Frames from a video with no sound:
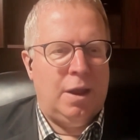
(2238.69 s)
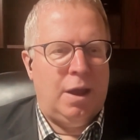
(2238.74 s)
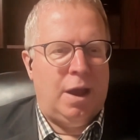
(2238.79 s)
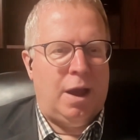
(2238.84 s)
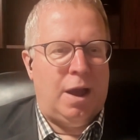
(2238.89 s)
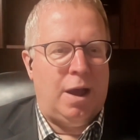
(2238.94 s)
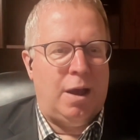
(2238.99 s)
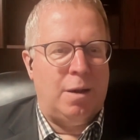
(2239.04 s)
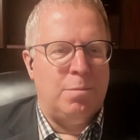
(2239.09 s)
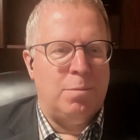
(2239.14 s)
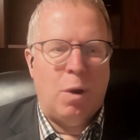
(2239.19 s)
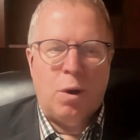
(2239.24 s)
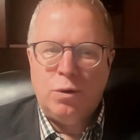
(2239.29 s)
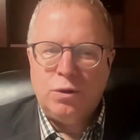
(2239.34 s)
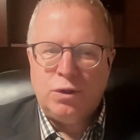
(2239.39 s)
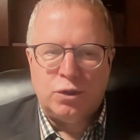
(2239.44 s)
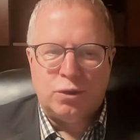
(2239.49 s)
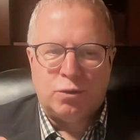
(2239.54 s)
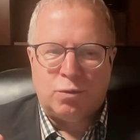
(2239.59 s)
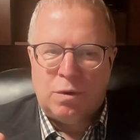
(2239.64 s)
Uh,
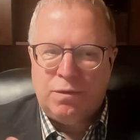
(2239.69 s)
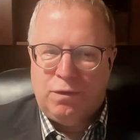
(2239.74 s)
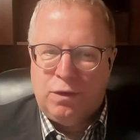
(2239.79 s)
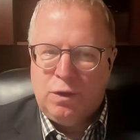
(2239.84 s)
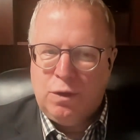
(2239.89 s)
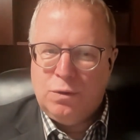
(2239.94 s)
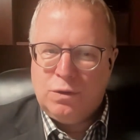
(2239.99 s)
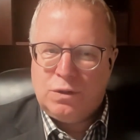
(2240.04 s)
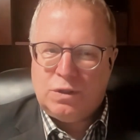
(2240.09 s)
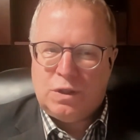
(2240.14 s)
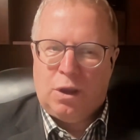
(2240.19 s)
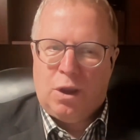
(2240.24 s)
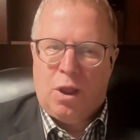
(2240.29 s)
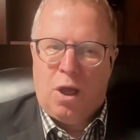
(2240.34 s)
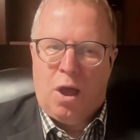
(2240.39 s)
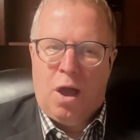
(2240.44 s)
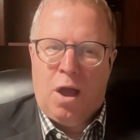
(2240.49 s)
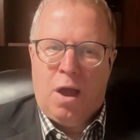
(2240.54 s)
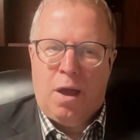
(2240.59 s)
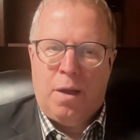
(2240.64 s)
Moses reviews the
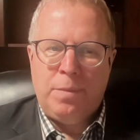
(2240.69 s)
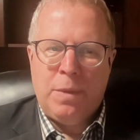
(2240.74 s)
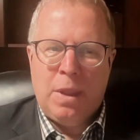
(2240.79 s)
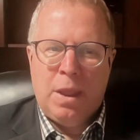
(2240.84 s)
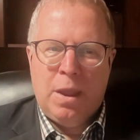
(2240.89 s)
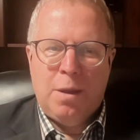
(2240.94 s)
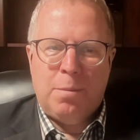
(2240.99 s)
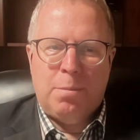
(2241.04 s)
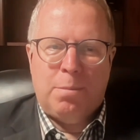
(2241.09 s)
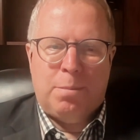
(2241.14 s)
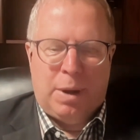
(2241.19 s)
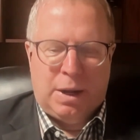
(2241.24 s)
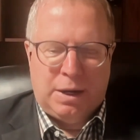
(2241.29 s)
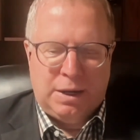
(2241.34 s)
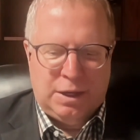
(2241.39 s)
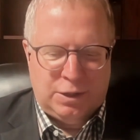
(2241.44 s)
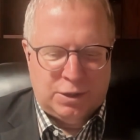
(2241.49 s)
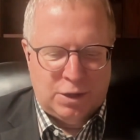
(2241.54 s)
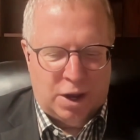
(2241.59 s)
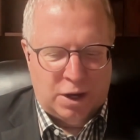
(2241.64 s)
law, but
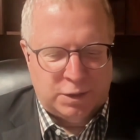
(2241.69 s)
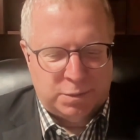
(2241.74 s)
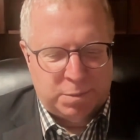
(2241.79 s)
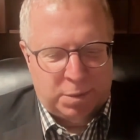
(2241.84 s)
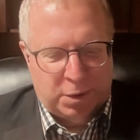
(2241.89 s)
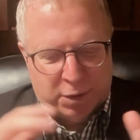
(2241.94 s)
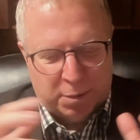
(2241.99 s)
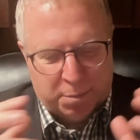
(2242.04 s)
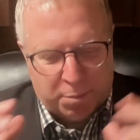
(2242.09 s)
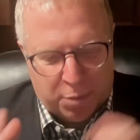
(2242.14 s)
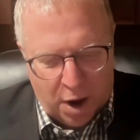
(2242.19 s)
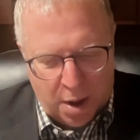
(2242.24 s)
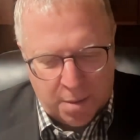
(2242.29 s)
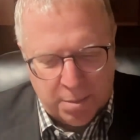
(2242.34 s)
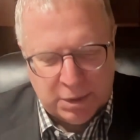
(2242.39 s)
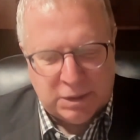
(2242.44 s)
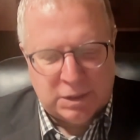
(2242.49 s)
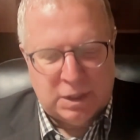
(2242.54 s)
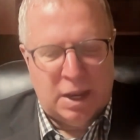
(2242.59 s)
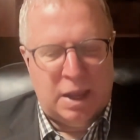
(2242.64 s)
he talks about the
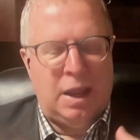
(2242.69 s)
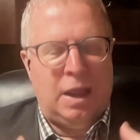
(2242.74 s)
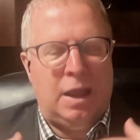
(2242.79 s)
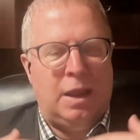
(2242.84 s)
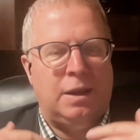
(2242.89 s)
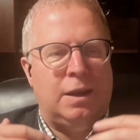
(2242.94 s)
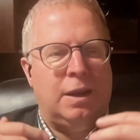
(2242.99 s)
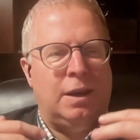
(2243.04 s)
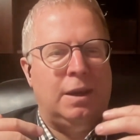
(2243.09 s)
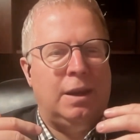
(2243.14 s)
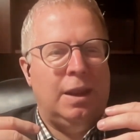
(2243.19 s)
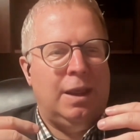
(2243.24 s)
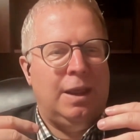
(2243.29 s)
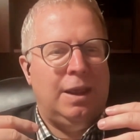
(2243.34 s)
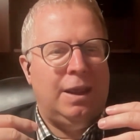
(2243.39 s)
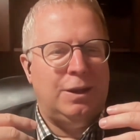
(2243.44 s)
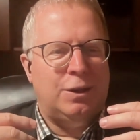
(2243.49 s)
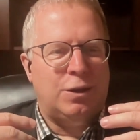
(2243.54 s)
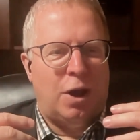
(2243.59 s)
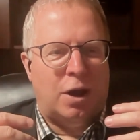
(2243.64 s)
promised land and
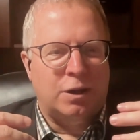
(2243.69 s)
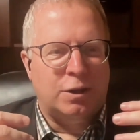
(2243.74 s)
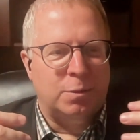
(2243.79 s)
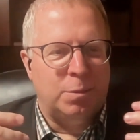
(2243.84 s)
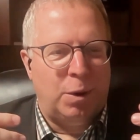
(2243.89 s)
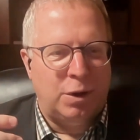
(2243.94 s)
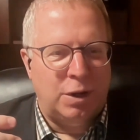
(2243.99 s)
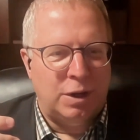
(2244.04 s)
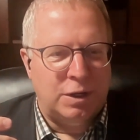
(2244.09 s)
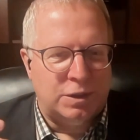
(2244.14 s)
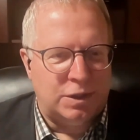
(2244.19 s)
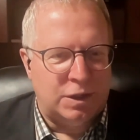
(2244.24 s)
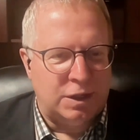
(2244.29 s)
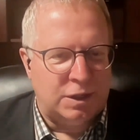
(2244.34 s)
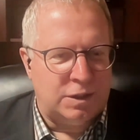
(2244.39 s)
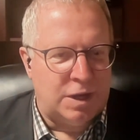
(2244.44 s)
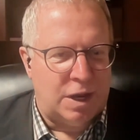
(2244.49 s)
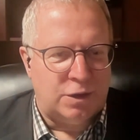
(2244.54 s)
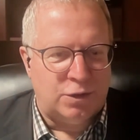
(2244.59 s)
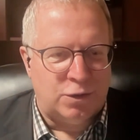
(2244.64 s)
he talks about his
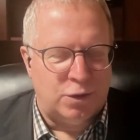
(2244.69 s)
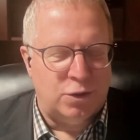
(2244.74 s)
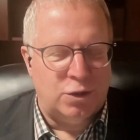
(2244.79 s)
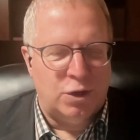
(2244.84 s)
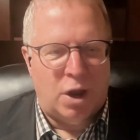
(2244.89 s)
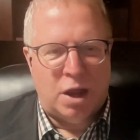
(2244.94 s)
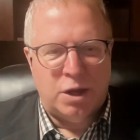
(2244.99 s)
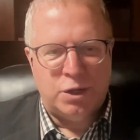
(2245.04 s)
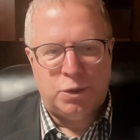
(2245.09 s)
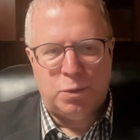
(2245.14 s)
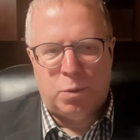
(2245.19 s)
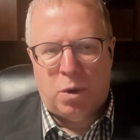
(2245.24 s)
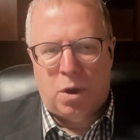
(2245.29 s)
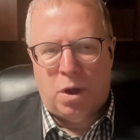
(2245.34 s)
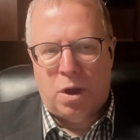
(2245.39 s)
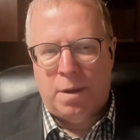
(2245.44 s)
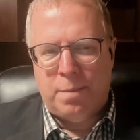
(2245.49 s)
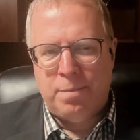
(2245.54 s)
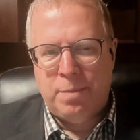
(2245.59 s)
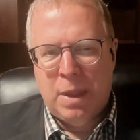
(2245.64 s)
successor, Joshua.